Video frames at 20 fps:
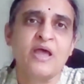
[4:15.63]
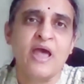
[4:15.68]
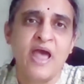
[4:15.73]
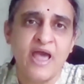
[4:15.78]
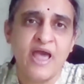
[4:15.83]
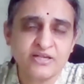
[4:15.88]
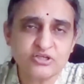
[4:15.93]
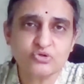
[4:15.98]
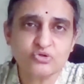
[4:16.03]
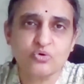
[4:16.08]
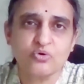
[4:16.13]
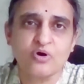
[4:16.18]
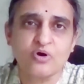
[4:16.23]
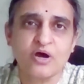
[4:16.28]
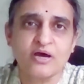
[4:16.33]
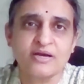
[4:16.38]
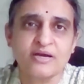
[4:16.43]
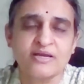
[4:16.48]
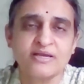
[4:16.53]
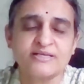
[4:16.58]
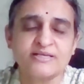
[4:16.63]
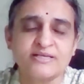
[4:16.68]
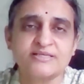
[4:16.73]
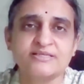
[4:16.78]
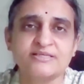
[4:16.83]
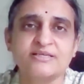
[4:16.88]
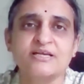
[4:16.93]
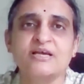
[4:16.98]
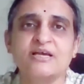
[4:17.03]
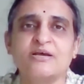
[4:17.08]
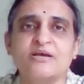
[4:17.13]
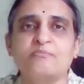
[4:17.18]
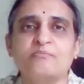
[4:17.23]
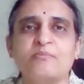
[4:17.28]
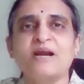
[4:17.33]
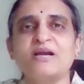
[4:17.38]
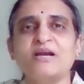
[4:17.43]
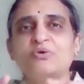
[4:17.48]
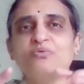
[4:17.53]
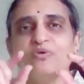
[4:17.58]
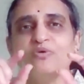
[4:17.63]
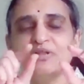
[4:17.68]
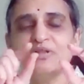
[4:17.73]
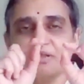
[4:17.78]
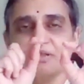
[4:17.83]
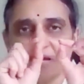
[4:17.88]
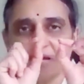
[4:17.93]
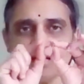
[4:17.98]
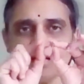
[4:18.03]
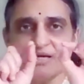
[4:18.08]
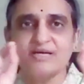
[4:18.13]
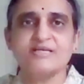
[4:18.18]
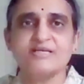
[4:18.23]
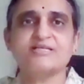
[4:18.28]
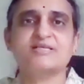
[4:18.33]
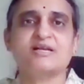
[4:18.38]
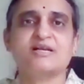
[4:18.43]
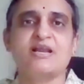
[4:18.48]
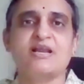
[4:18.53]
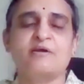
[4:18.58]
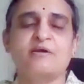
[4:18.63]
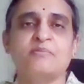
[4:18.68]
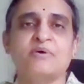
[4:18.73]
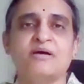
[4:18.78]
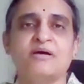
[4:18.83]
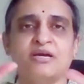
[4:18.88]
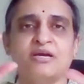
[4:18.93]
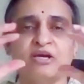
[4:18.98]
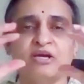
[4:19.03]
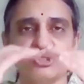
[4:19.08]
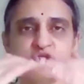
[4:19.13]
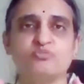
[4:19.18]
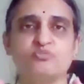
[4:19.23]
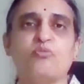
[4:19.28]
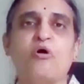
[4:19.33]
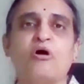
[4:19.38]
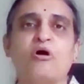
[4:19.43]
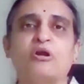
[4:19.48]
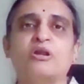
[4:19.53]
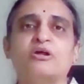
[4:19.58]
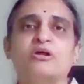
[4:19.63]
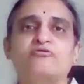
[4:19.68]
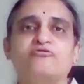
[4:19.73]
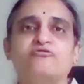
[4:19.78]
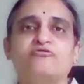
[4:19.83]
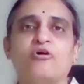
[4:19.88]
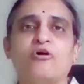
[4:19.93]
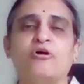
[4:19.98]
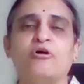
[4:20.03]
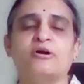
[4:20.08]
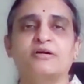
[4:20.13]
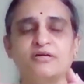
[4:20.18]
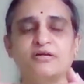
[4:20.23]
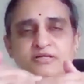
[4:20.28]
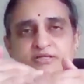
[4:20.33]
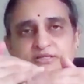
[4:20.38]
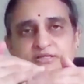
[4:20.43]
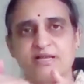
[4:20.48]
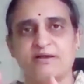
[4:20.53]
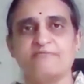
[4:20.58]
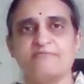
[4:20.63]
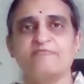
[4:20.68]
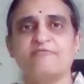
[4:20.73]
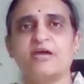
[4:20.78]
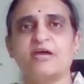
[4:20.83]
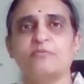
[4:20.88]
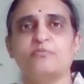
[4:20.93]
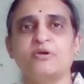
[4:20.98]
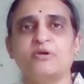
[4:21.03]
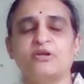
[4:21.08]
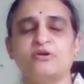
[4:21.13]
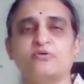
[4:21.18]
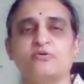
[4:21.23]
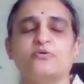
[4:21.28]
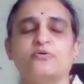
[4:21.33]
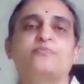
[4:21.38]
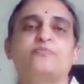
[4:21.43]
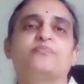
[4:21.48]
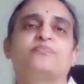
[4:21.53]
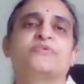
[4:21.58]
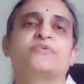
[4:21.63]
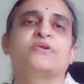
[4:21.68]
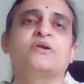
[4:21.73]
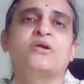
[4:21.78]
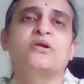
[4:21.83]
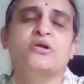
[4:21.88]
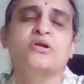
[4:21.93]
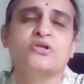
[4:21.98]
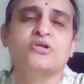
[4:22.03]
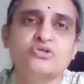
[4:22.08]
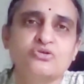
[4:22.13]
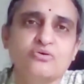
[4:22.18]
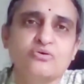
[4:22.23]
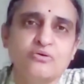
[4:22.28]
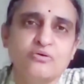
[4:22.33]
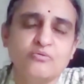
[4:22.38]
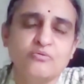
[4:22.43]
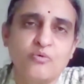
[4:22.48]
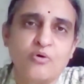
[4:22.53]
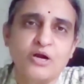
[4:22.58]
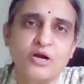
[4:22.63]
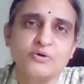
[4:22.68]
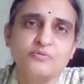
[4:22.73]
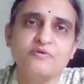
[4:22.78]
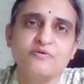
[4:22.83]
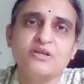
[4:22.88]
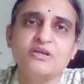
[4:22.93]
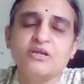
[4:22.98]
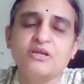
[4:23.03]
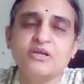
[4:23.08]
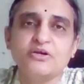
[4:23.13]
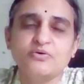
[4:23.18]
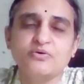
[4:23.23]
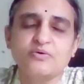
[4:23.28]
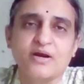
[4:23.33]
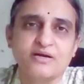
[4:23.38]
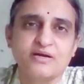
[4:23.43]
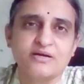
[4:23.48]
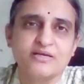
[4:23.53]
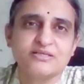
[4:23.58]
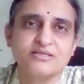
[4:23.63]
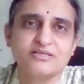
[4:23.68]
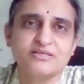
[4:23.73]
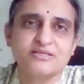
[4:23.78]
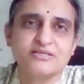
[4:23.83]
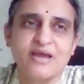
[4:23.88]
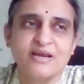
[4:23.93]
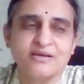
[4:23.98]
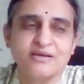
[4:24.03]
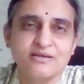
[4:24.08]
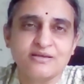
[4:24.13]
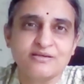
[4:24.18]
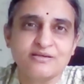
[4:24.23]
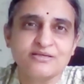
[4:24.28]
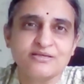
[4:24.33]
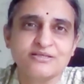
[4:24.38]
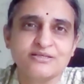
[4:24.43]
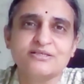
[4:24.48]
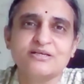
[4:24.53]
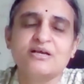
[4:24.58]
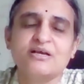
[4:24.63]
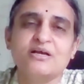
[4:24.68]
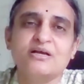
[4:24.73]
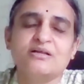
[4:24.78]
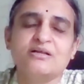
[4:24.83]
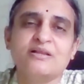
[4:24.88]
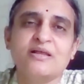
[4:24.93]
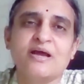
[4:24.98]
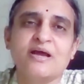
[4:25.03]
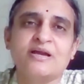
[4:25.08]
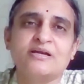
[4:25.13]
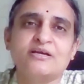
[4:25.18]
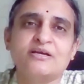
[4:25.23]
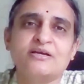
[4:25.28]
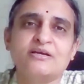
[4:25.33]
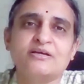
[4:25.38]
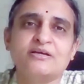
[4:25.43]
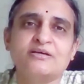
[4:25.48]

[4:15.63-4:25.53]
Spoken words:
as ORS, but with a disclaimer in a smaller font somewhere below. So what we need to understand is that